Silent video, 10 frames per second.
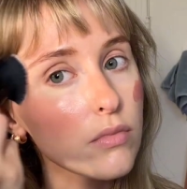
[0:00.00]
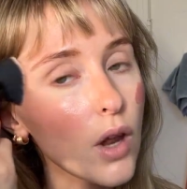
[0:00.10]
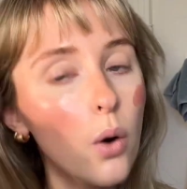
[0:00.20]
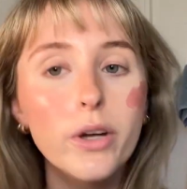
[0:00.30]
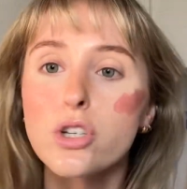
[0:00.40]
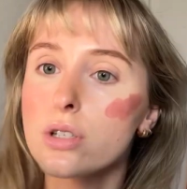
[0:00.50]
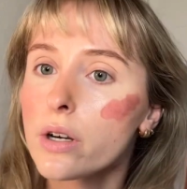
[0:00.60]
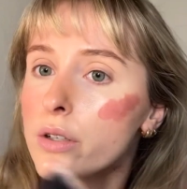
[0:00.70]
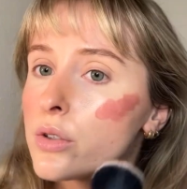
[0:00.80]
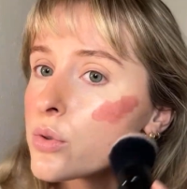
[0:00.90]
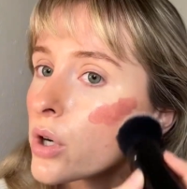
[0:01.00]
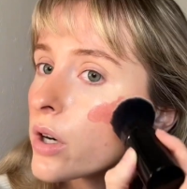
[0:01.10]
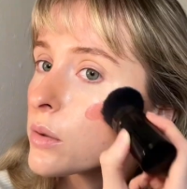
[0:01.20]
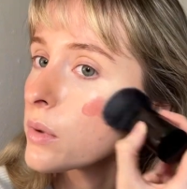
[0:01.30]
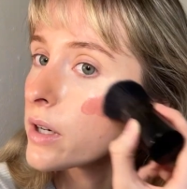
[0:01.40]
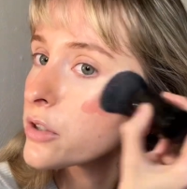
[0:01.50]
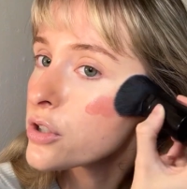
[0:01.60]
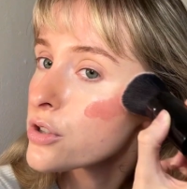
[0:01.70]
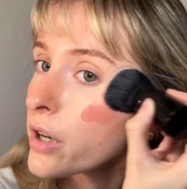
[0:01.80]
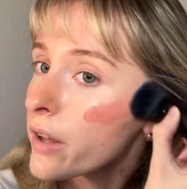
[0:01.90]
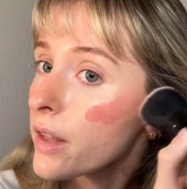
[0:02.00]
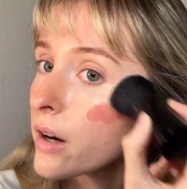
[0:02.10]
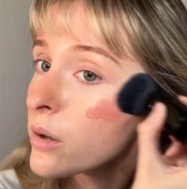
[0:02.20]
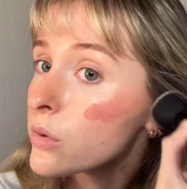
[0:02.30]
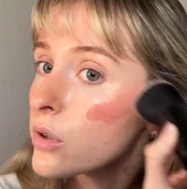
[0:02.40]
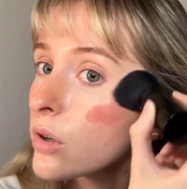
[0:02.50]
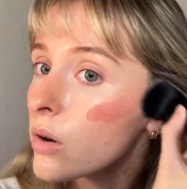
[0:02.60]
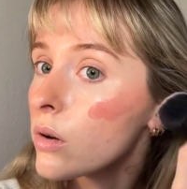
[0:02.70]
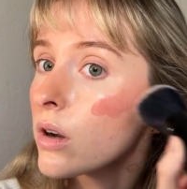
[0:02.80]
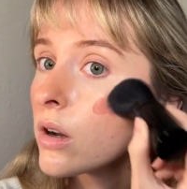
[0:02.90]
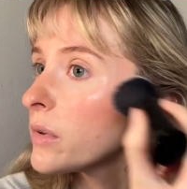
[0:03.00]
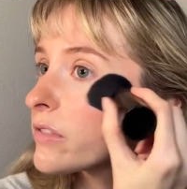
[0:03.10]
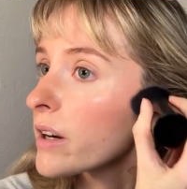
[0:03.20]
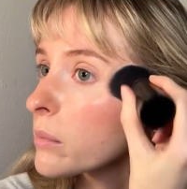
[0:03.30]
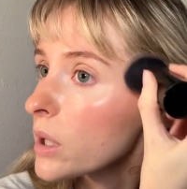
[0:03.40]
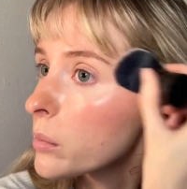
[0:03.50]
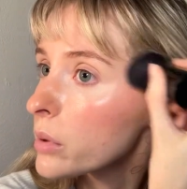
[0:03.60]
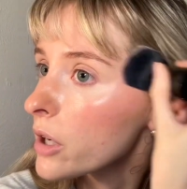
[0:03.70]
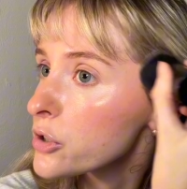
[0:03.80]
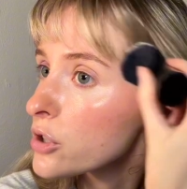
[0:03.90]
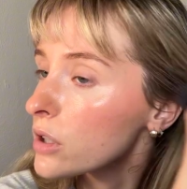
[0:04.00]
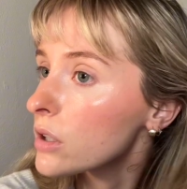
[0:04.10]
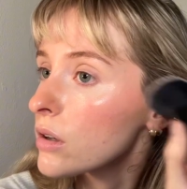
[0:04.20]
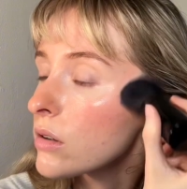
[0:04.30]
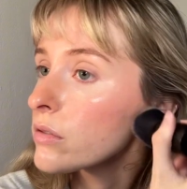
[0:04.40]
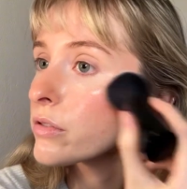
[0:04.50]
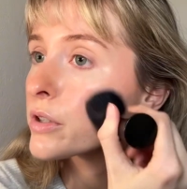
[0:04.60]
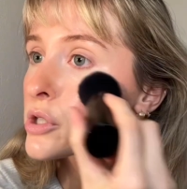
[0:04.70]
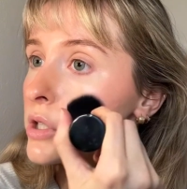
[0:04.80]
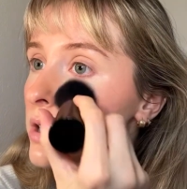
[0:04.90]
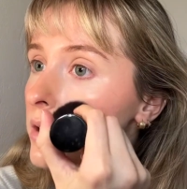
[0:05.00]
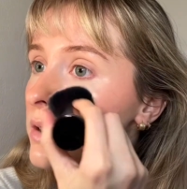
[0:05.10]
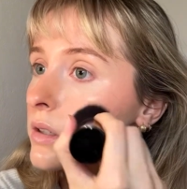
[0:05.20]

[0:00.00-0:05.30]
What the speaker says: Oh, I just got a new Tarte one. I should try that out too. I'm a very big blush girl for sure.